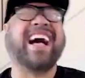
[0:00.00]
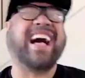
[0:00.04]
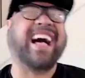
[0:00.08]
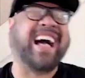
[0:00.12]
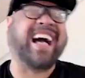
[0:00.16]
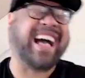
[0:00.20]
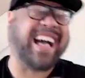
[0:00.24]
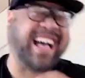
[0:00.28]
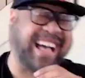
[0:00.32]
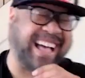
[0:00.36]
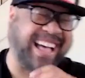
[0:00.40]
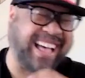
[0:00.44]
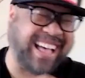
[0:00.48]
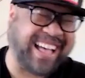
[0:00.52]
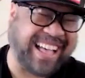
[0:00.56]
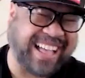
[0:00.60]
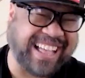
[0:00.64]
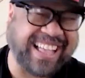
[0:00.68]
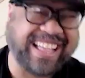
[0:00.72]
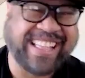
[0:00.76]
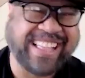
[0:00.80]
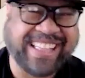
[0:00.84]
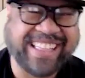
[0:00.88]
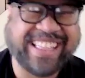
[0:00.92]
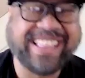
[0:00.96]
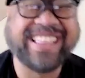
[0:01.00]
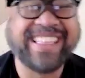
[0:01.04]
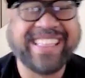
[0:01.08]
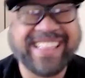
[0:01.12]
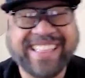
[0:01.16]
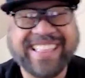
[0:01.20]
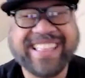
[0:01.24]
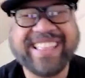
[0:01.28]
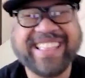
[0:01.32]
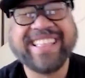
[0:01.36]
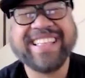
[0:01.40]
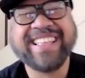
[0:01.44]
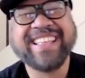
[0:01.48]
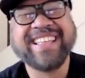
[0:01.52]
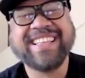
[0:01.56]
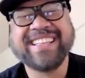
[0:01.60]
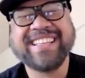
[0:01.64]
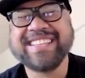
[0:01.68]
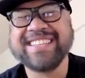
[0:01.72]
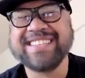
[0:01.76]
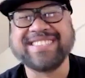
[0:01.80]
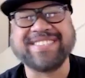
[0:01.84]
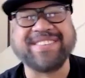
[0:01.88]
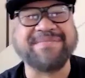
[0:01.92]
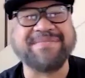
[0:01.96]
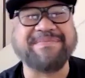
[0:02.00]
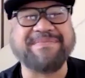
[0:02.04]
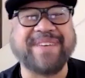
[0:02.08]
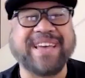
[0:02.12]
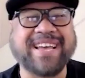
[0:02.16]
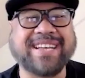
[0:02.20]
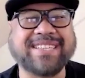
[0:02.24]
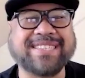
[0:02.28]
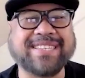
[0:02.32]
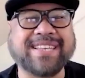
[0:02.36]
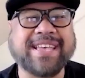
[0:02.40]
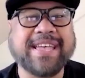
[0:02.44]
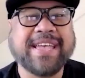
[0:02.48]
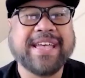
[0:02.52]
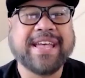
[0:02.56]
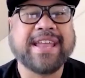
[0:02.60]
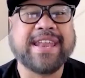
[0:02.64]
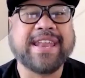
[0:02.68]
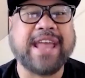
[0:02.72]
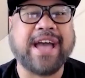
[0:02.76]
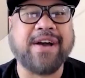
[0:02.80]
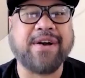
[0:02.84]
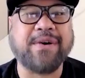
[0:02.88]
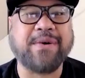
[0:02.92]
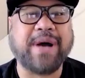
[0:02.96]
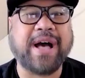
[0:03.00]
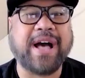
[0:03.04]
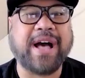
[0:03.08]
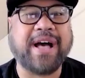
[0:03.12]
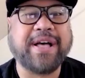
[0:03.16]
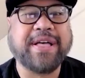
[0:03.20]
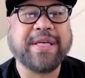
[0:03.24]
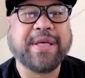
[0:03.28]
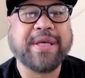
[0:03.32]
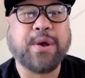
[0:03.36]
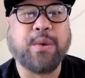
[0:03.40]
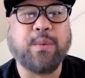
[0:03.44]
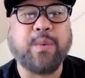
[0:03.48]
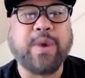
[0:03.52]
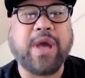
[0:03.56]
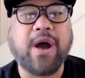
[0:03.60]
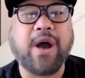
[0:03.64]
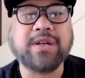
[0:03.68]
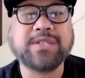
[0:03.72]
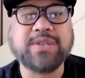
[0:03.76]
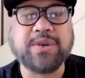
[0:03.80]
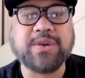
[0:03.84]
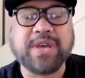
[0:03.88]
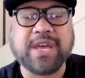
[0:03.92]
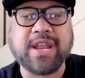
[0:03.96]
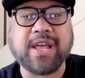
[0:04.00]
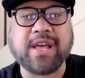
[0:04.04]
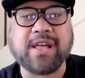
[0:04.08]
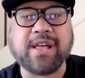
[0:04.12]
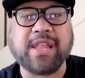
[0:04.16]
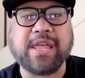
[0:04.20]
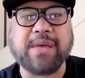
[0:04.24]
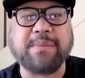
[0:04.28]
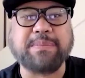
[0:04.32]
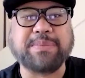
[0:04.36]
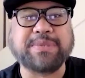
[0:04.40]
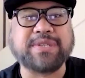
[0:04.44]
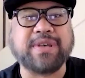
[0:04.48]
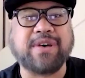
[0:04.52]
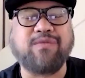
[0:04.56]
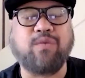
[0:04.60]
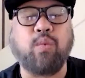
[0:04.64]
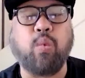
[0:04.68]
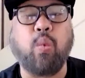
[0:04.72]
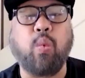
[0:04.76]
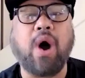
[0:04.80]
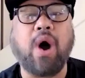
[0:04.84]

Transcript: Move. It's amazing. Now, we also get a glimpse of